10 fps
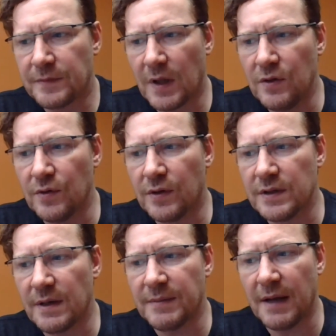you
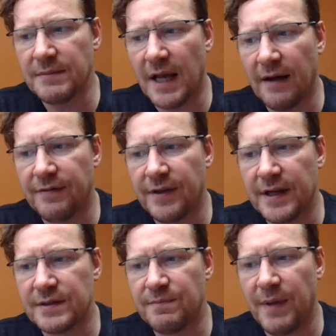can sometimes have
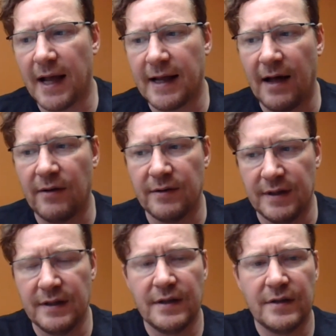things back out of
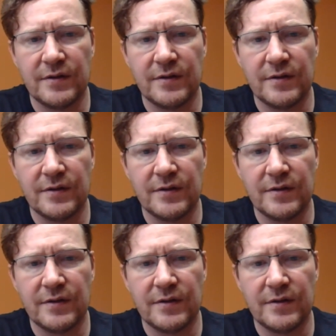it.